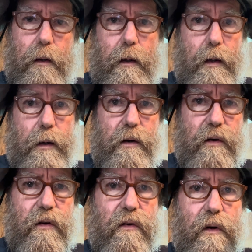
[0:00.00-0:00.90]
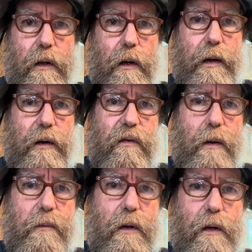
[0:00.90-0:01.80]
And just as a little heads up
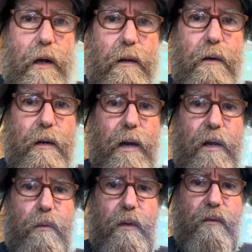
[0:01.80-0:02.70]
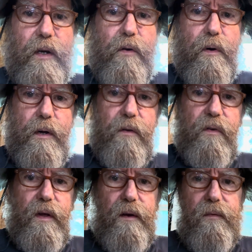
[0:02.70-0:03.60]
to a lot of you guys with Victron
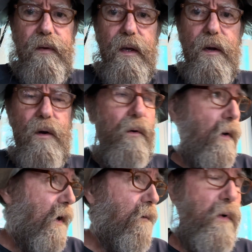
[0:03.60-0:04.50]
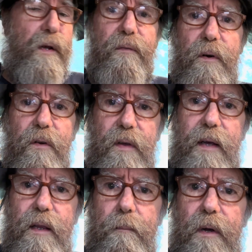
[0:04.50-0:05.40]
stuff, you know how when you first get
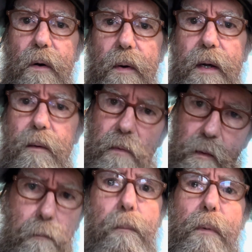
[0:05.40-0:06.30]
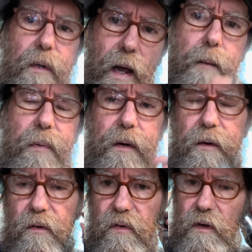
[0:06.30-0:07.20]
them going, you type in your
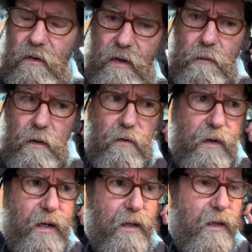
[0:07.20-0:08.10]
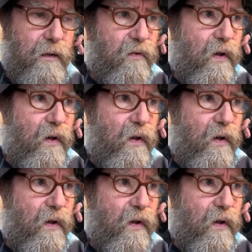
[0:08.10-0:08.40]
six zeros to get this